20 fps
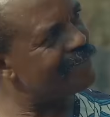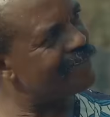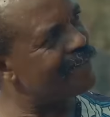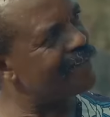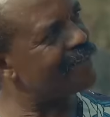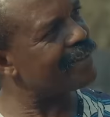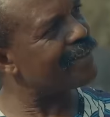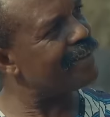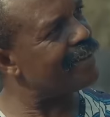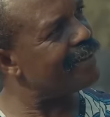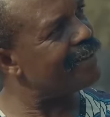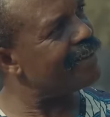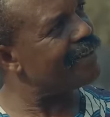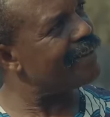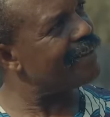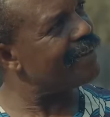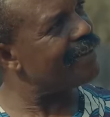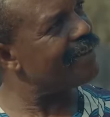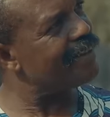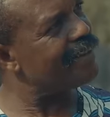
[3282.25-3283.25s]
Nega,
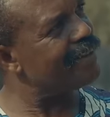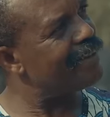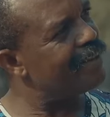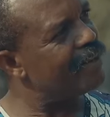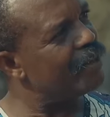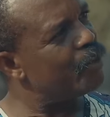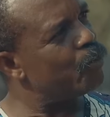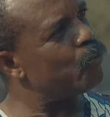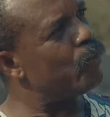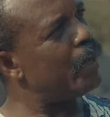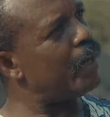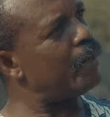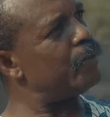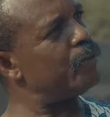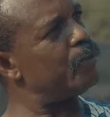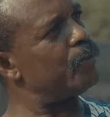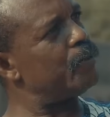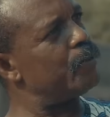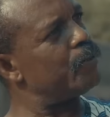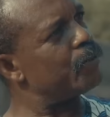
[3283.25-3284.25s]
were
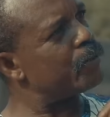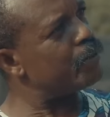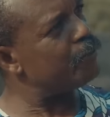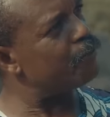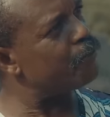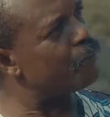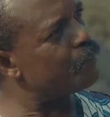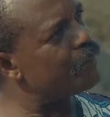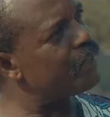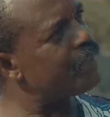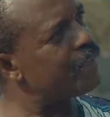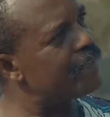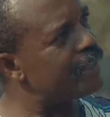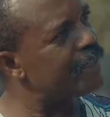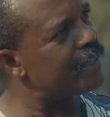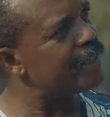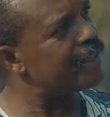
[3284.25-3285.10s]
you looking for me?